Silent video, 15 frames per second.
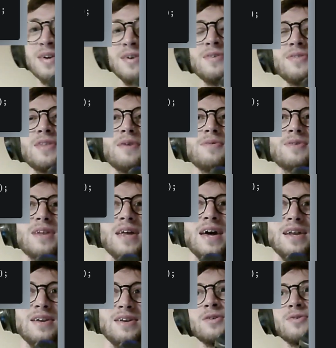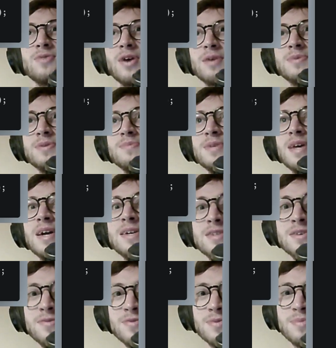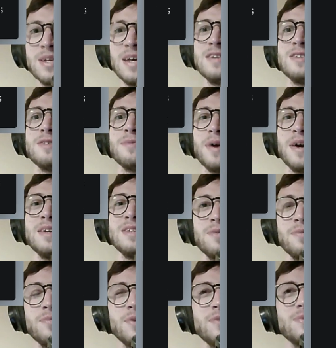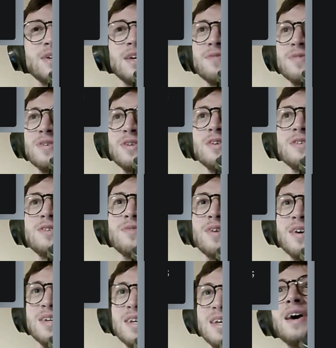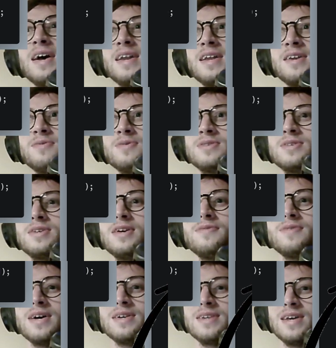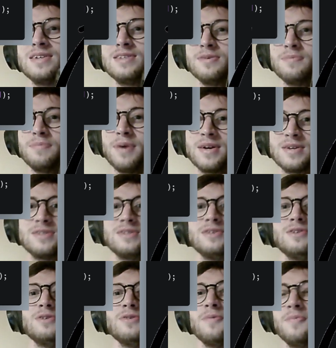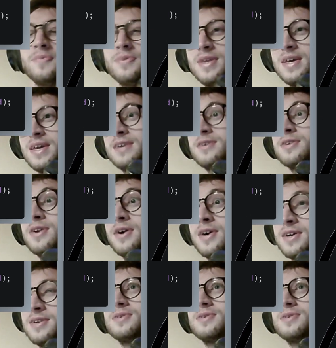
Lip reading: that would then grab some data from a database with the given user ID, and then it would give that data back to the client